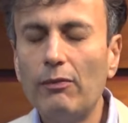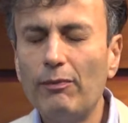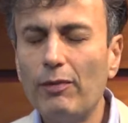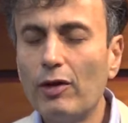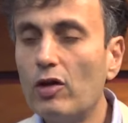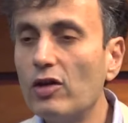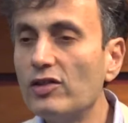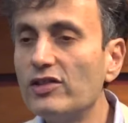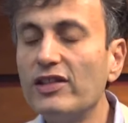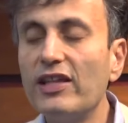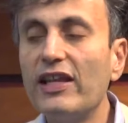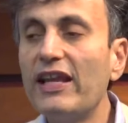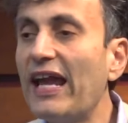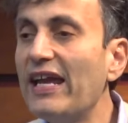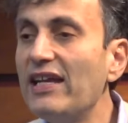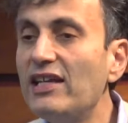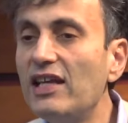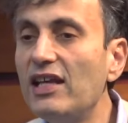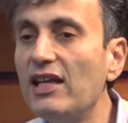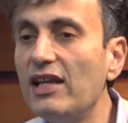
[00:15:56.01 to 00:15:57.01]
because in the
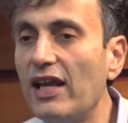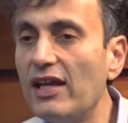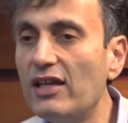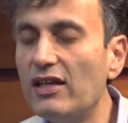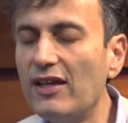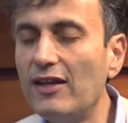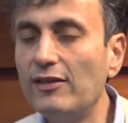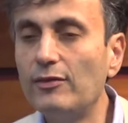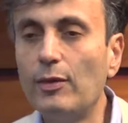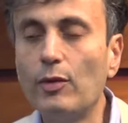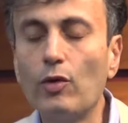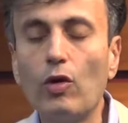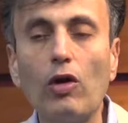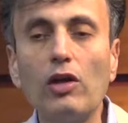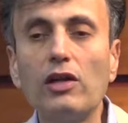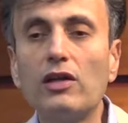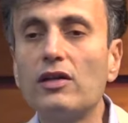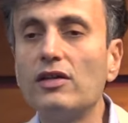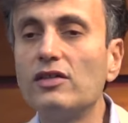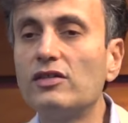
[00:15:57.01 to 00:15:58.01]
1980s, we were
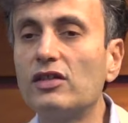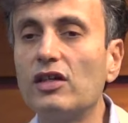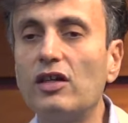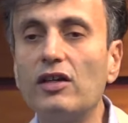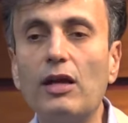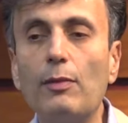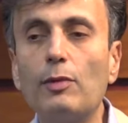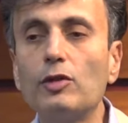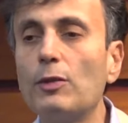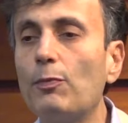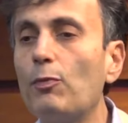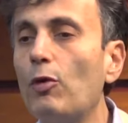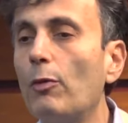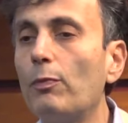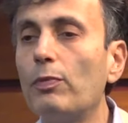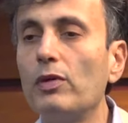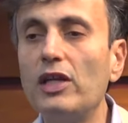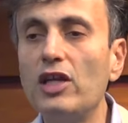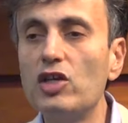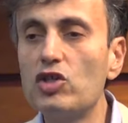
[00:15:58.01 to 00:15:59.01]
all concerned about the
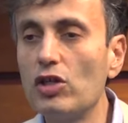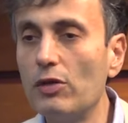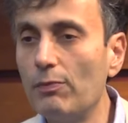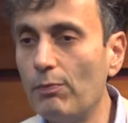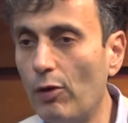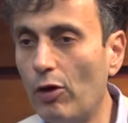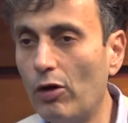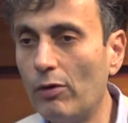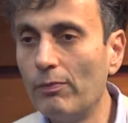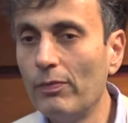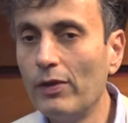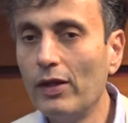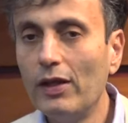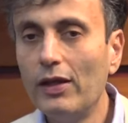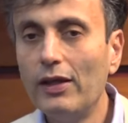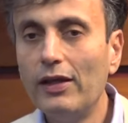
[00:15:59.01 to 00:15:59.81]
population bomb.